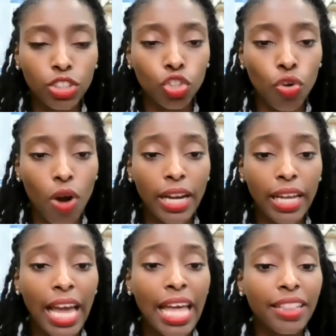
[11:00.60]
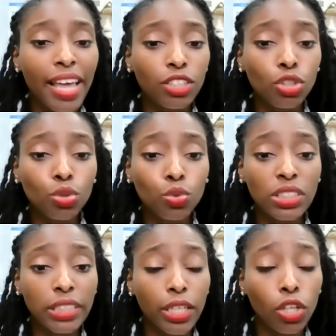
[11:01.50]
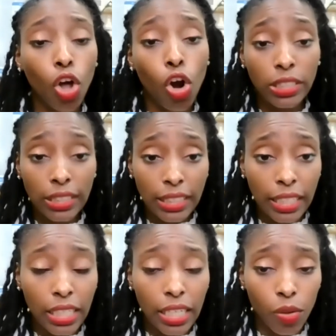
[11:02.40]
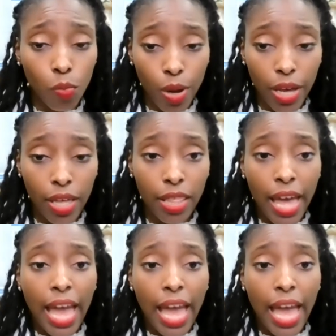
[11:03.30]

is chronic that you still are dealing with.